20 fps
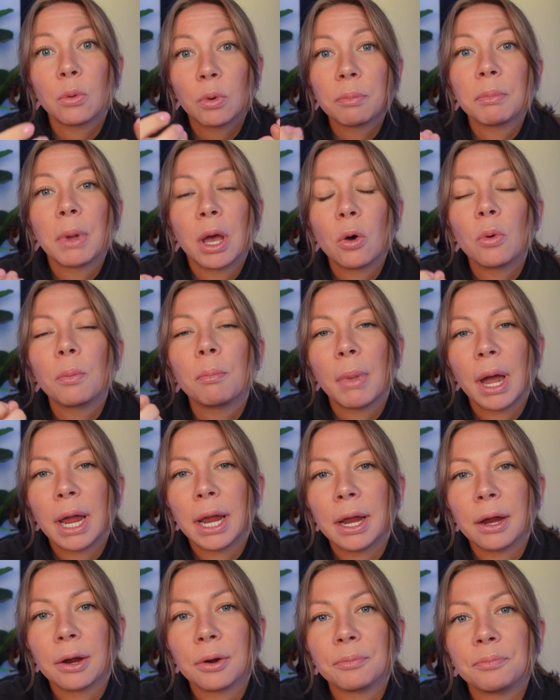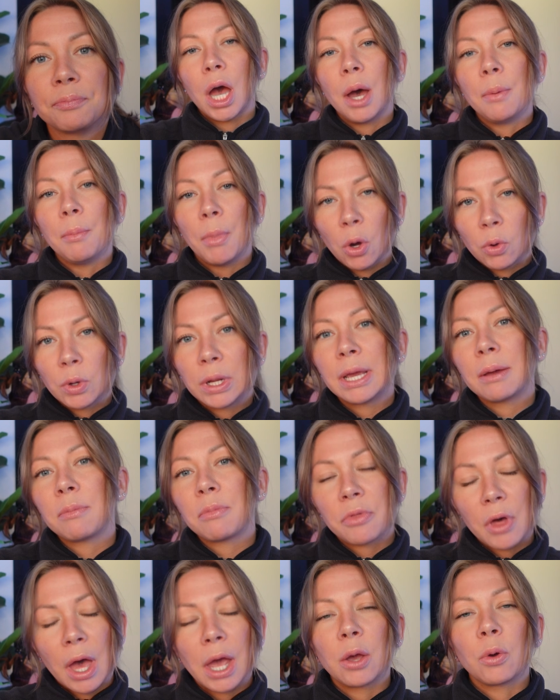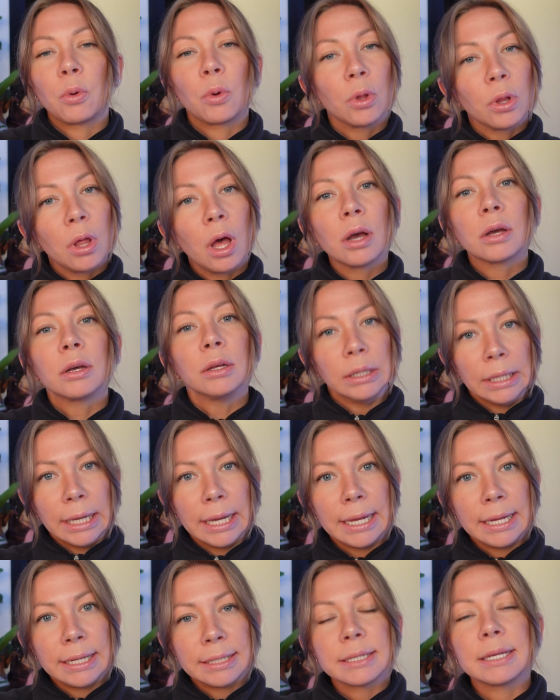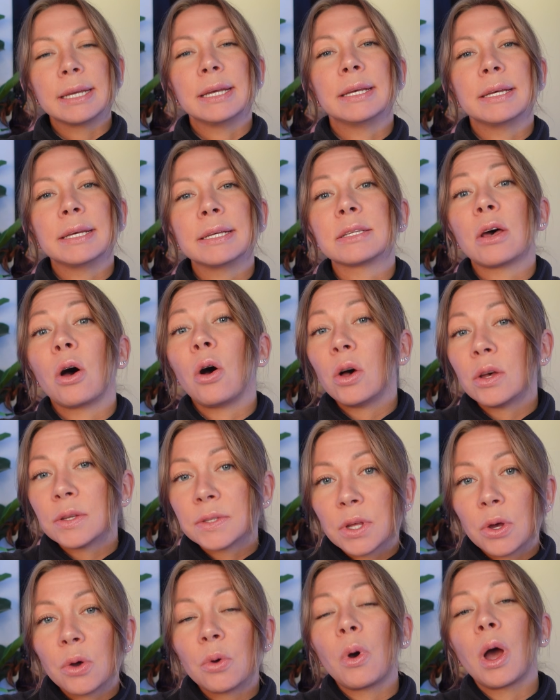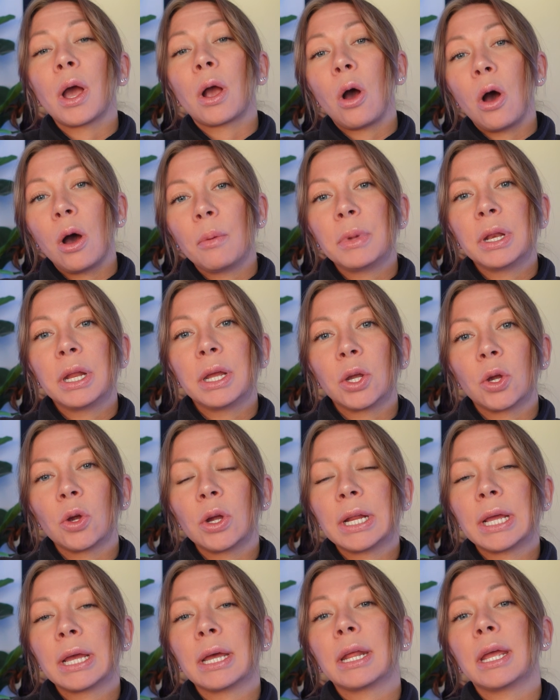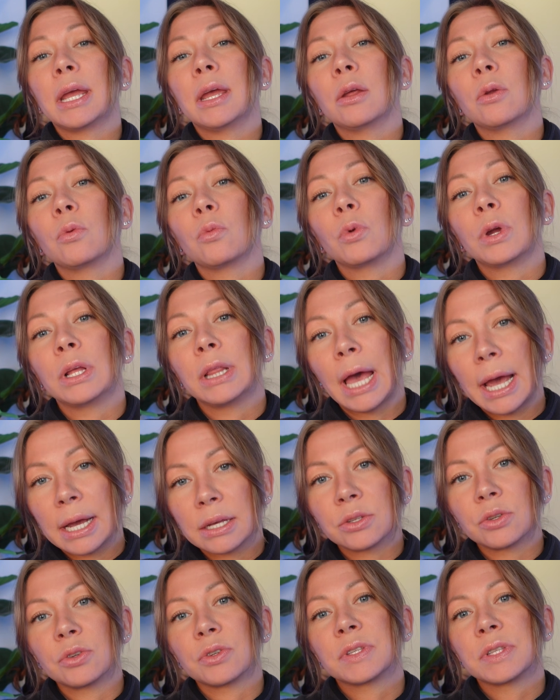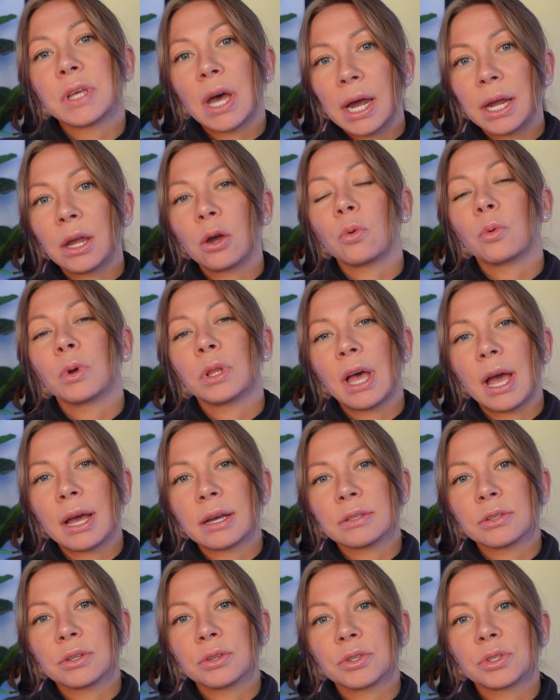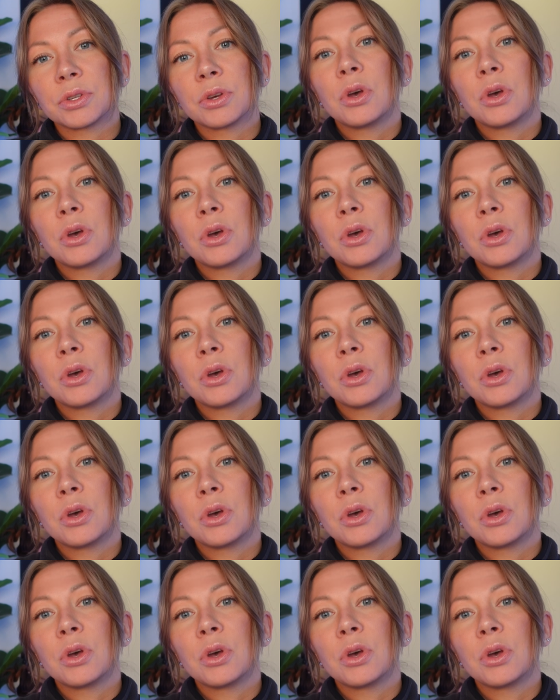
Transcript: would melt my hair. Ammonium thioglycolate is also a common ingredient in relaxers, thio relaxers,